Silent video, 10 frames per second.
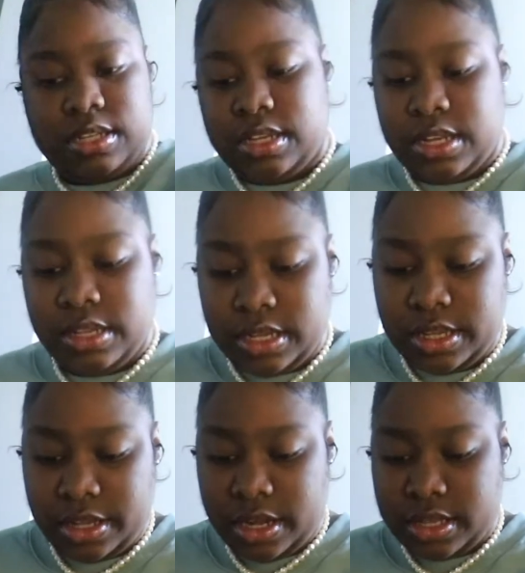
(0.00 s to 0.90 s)
Nothing
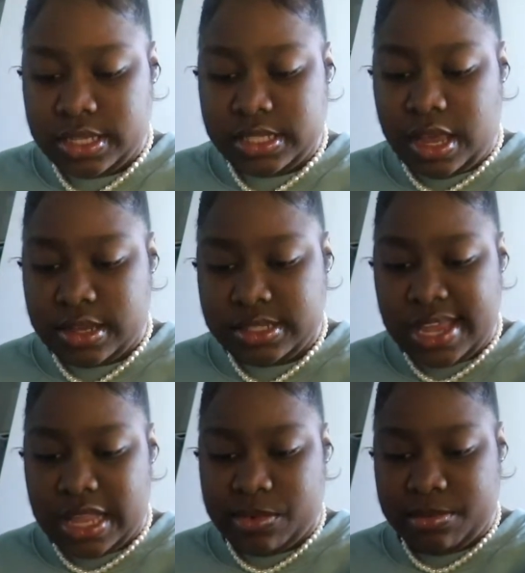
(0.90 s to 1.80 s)
in there. Let's call
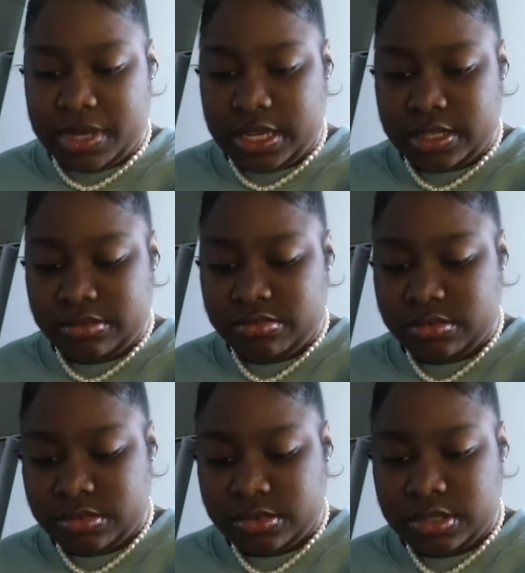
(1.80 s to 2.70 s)
Solomon back
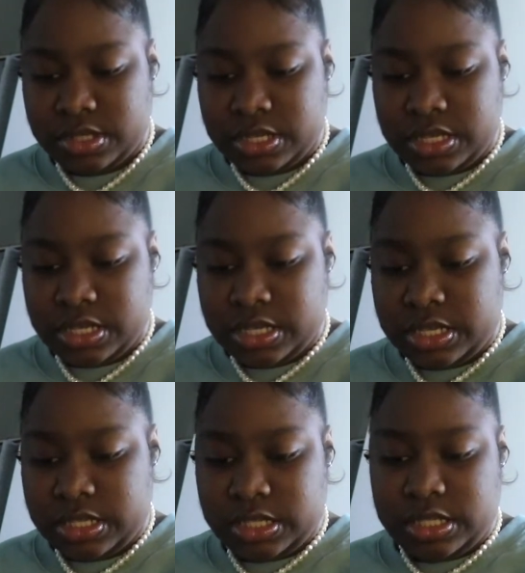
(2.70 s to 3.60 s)

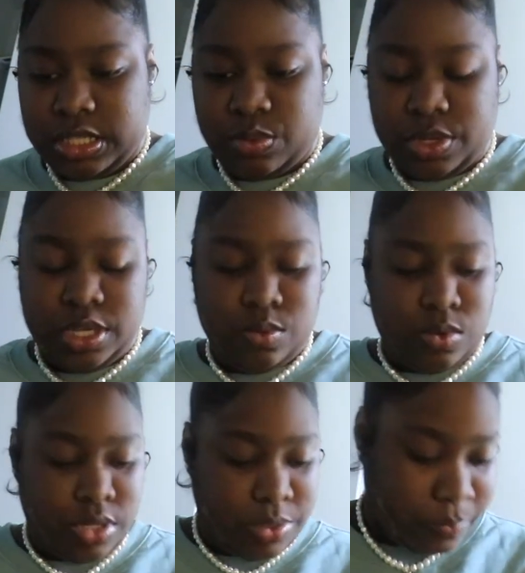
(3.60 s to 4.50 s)
to see what he wanted.